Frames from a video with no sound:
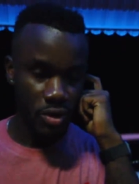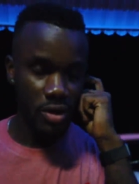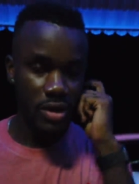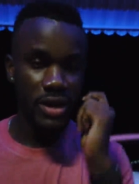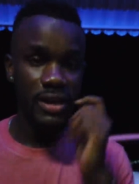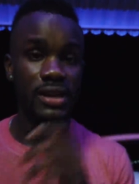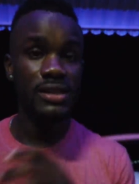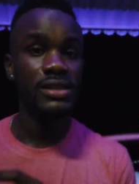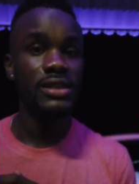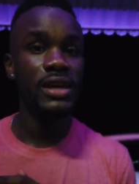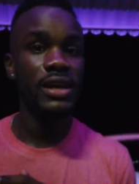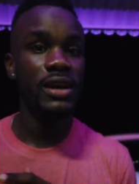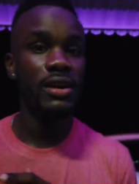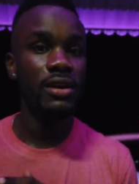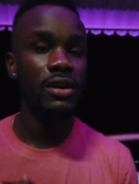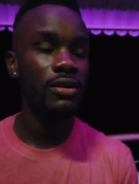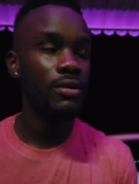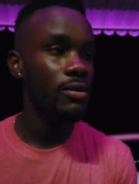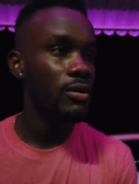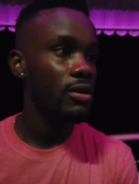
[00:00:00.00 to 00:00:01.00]
Long other
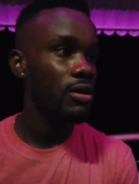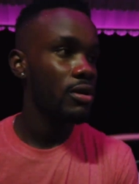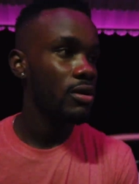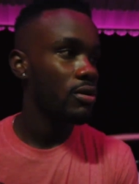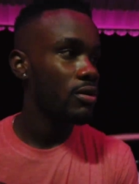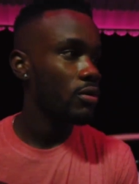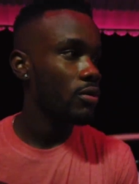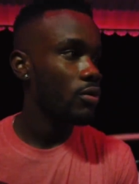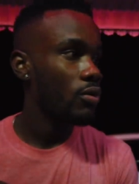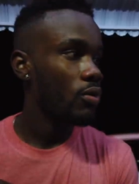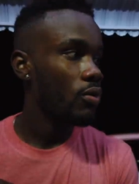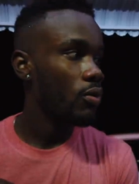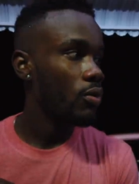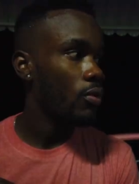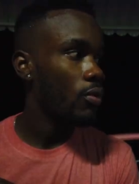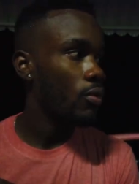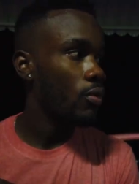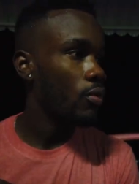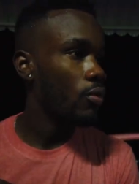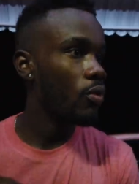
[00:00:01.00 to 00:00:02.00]
side, you know? Only
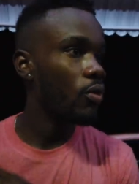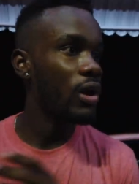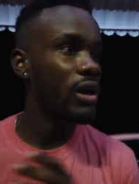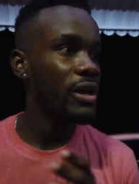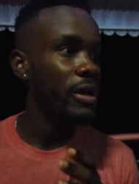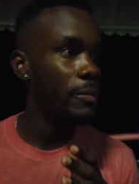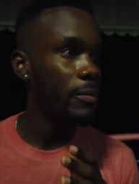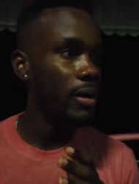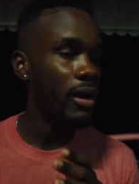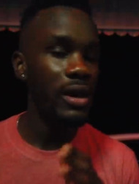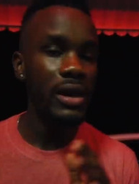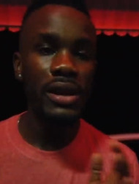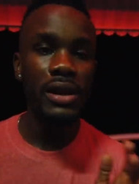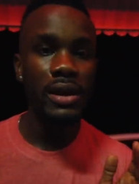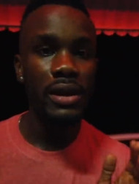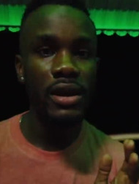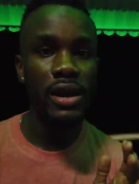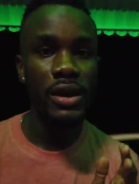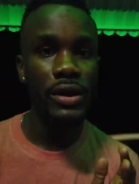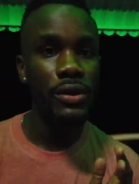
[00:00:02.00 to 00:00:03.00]
for
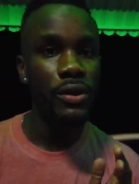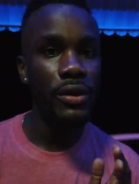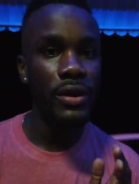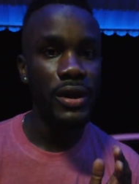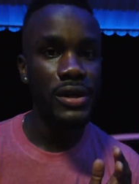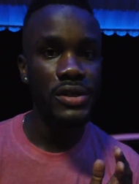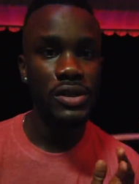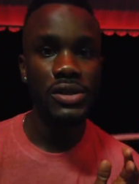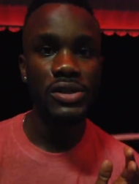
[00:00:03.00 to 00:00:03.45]
Indian men,